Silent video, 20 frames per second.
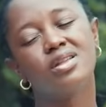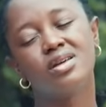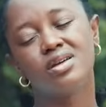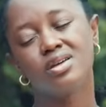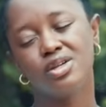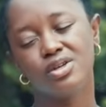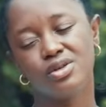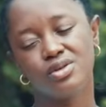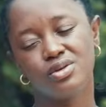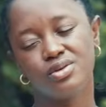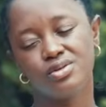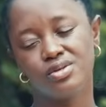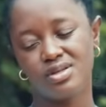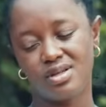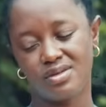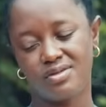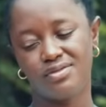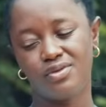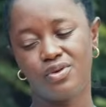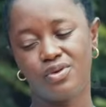Thank you,
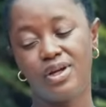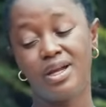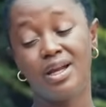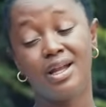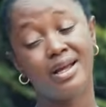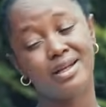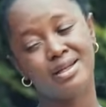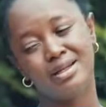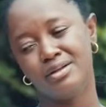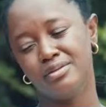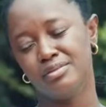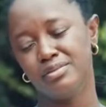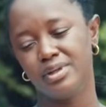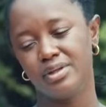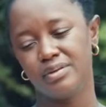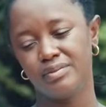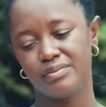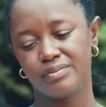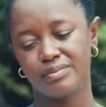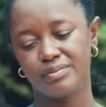sir, for enlightening
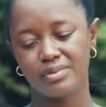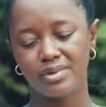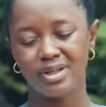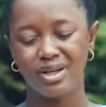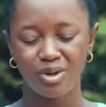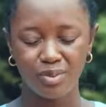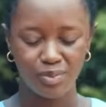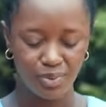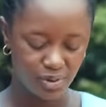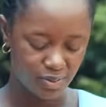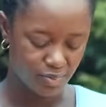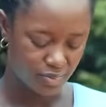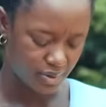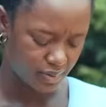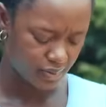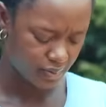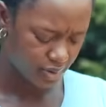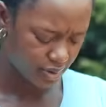me. I'll be on my